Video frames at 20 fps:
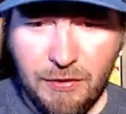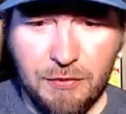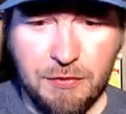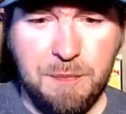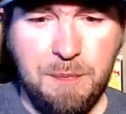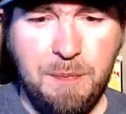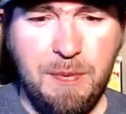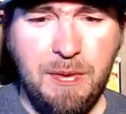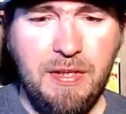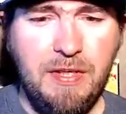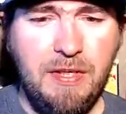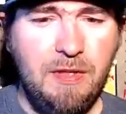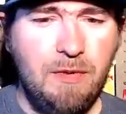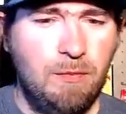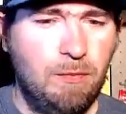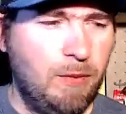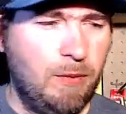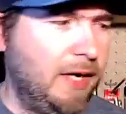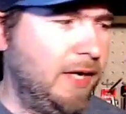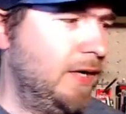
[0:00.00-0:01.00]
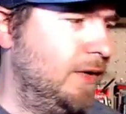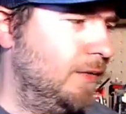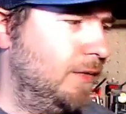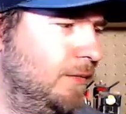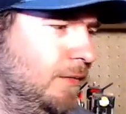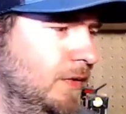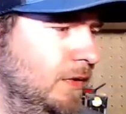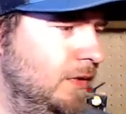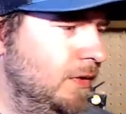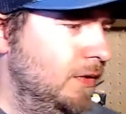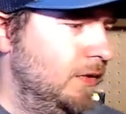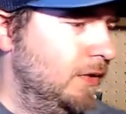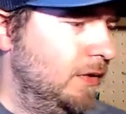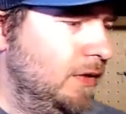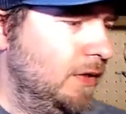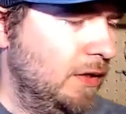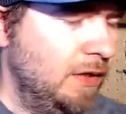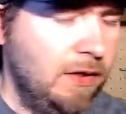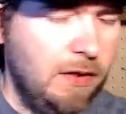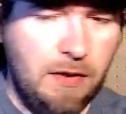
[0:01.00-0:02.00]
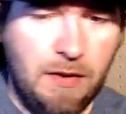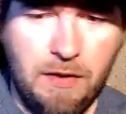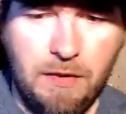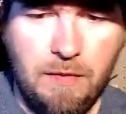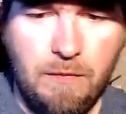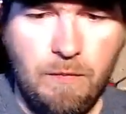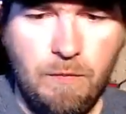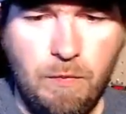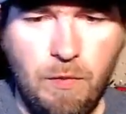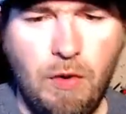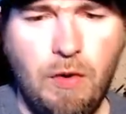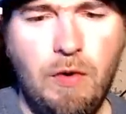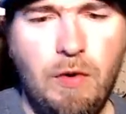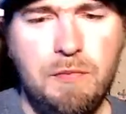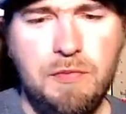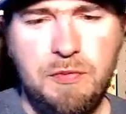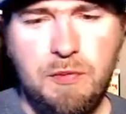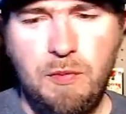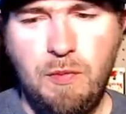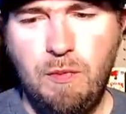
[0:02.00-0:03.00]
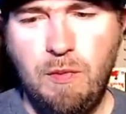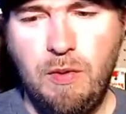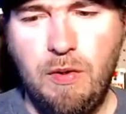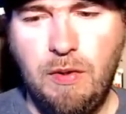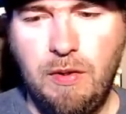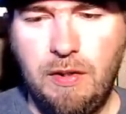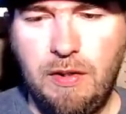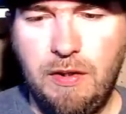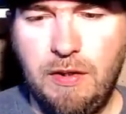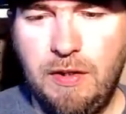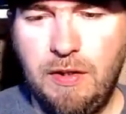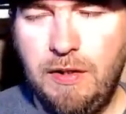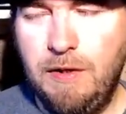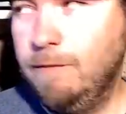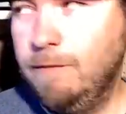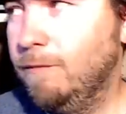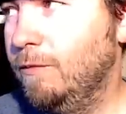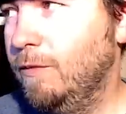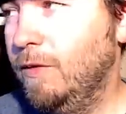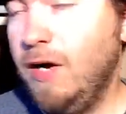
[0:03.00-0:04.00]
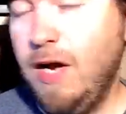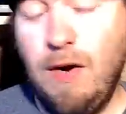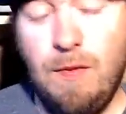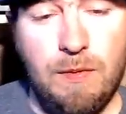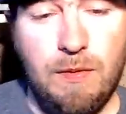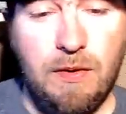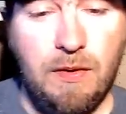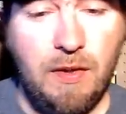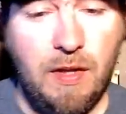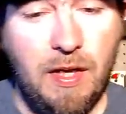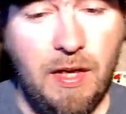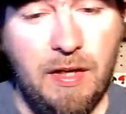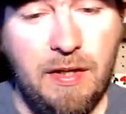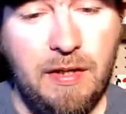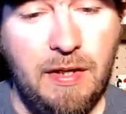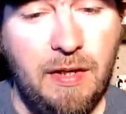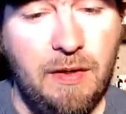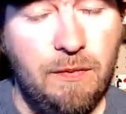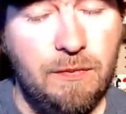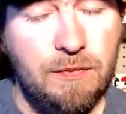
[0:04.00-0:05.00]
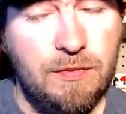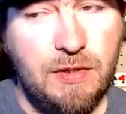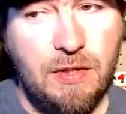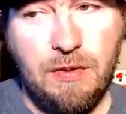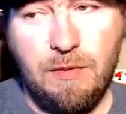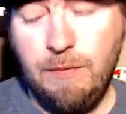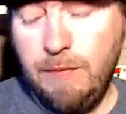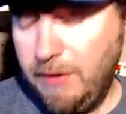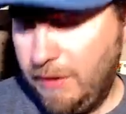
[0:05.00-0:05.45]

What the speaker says: big, round worms will work. One I really like, and I don't talk about a